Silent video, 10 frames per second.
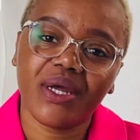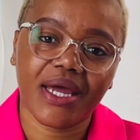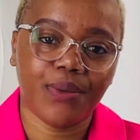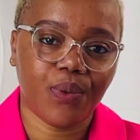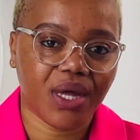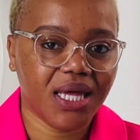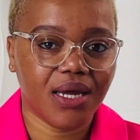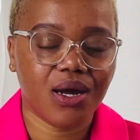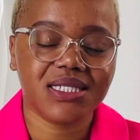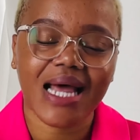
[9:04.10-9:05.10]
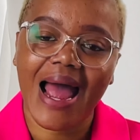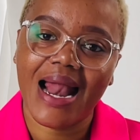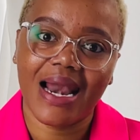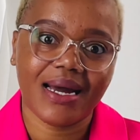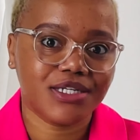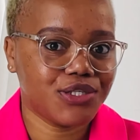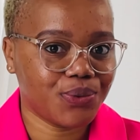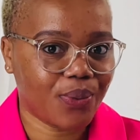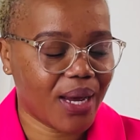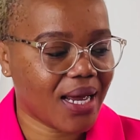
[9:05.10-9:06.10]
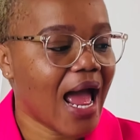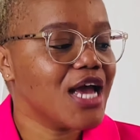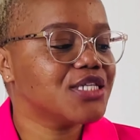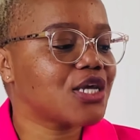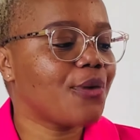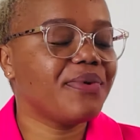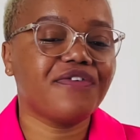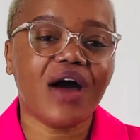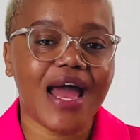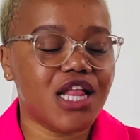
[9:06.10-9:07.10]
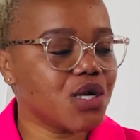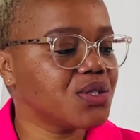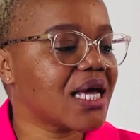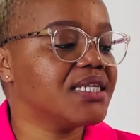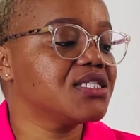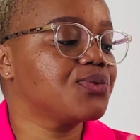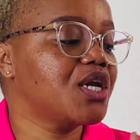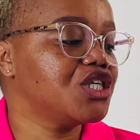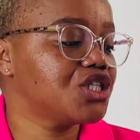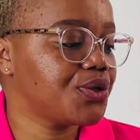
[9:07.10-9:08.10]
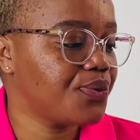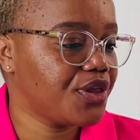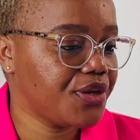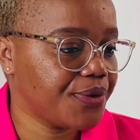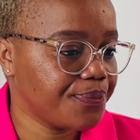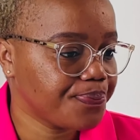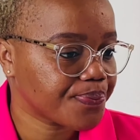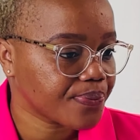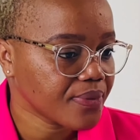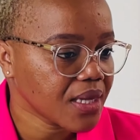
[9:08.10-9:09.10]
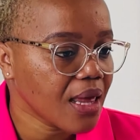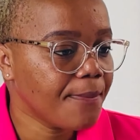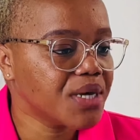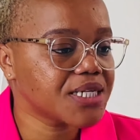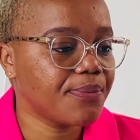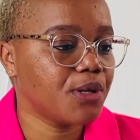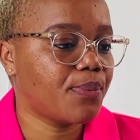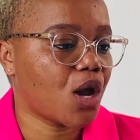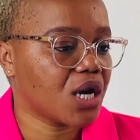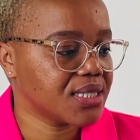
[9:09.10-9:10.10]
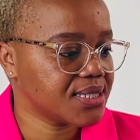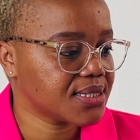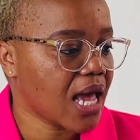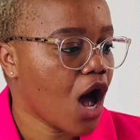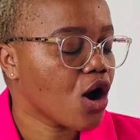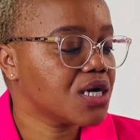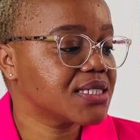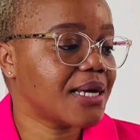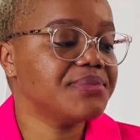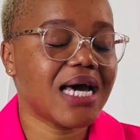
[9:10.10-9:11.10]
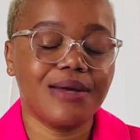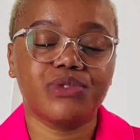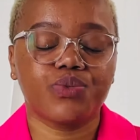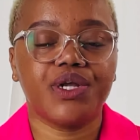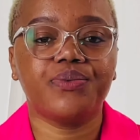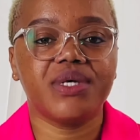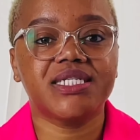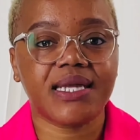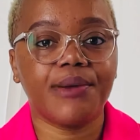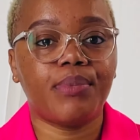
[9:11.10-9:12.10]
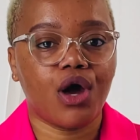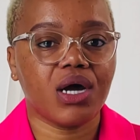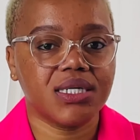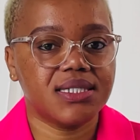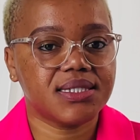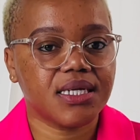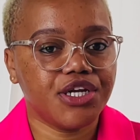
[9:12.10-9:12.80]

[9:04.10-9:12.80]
get working, because I like to work. So before I close, I just want to share with you possible blockers, because sometimes when we say blockers,